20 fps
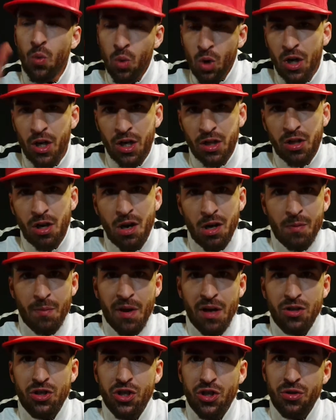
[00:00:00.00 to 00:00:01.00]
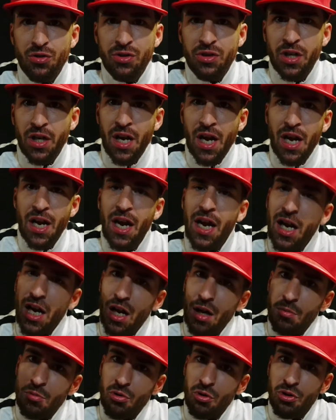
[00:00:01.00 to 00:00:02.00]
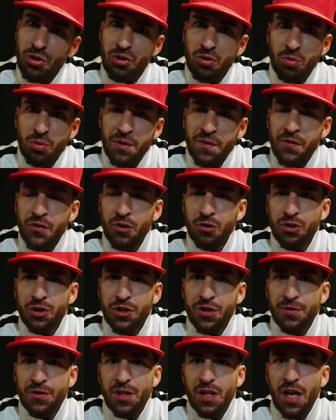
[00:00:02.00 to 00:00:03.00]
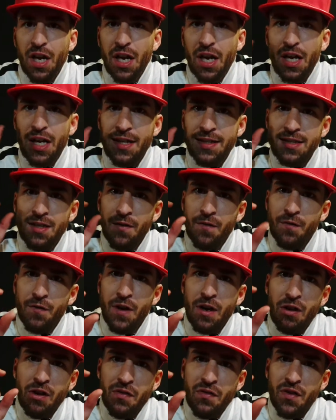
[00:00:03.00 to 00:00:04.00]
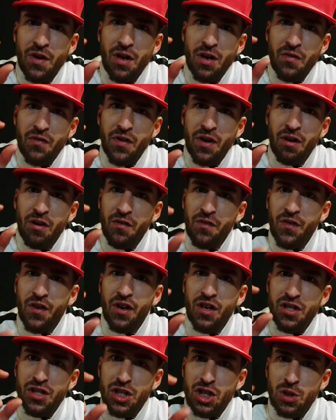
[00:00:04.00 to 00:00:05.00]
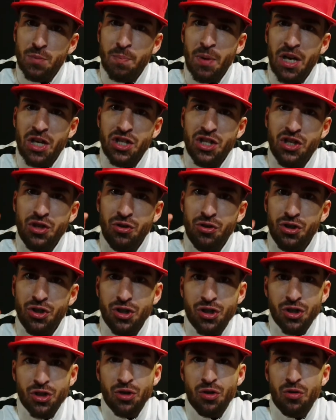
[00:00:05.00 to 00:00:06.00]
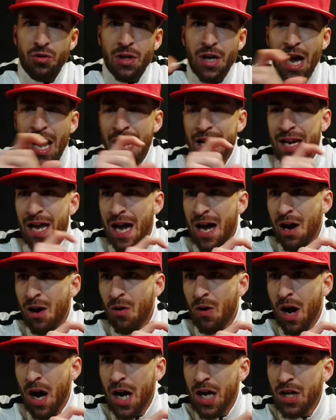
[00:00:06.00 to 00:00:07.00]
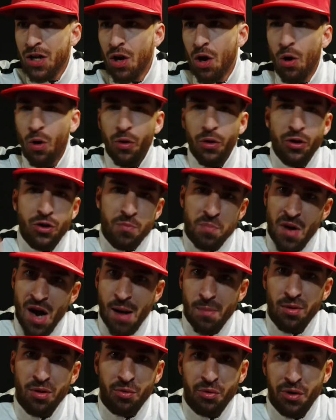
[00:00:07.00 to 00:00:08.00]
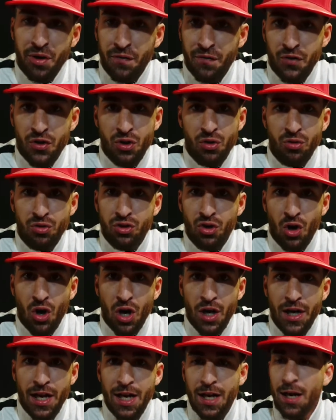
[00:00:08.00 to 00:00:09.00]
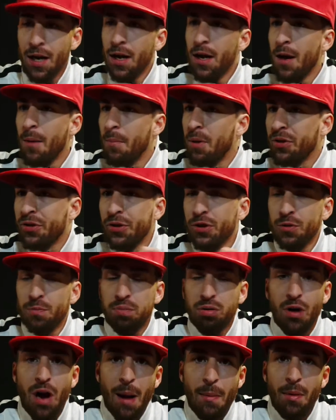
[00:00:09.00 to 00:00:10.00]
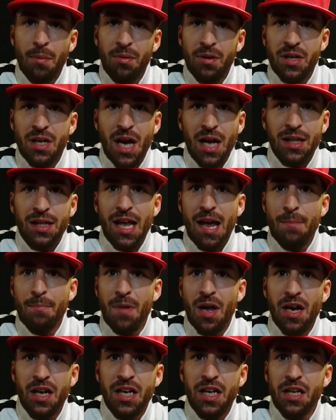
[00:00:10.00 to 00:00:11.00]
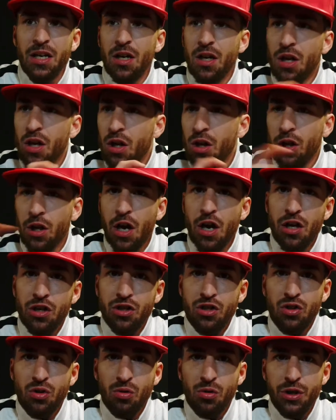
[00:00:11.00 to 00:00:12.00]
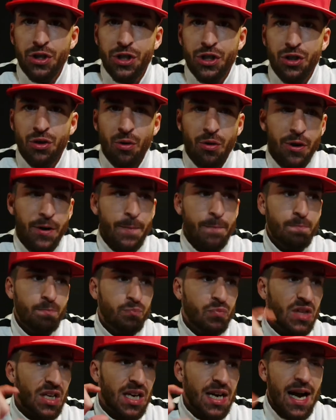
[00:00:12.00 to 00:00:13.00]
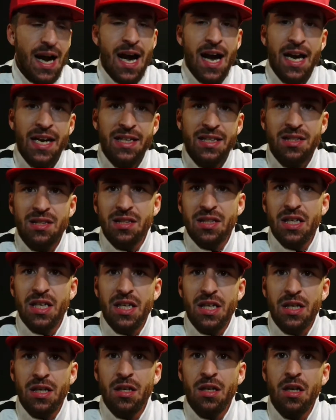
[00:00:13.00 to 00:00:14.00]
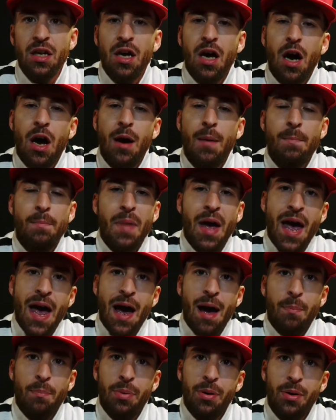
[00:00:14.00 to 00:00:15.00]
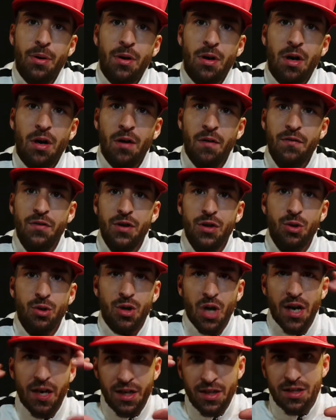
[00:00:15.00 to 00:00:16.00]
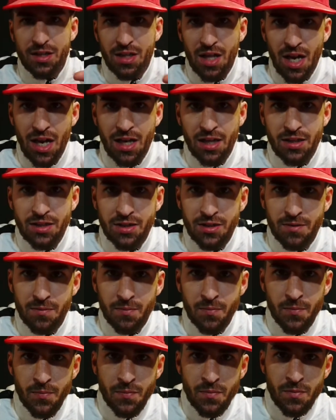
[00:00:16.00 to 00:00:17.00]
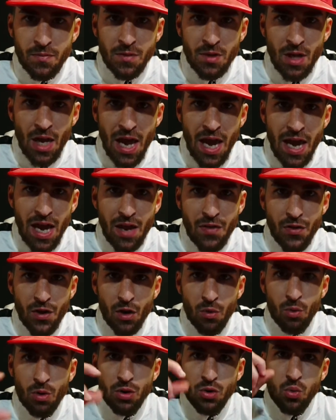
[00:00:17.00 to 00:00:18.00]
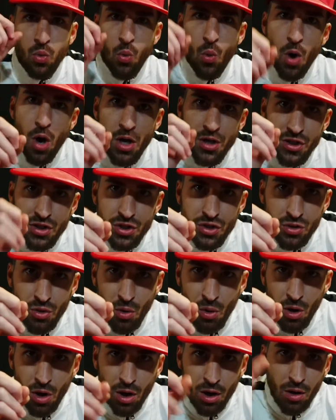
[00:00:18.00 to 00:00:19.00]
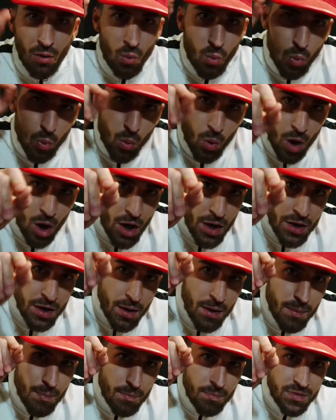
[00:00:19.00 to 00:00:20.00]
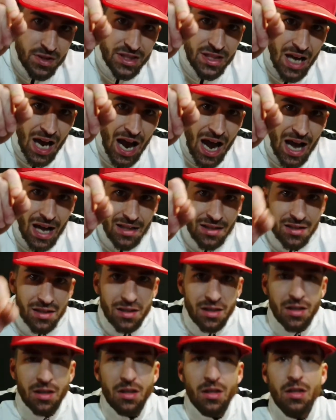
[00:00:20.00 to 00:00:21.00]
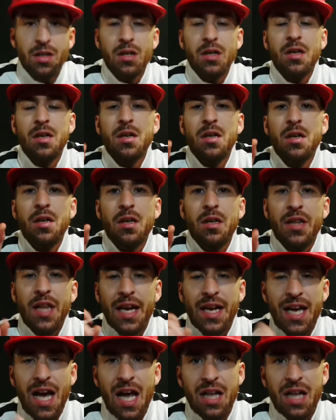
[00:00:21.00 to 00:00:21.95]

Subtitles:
we're going to talk about shoes today, and I'm going to review a shoe today, and it is a very special shoe. And now, I know there's probably reviews on it, but there's probably not that many. Long story short, I seen a map of the United States, and there was one store, one dot, that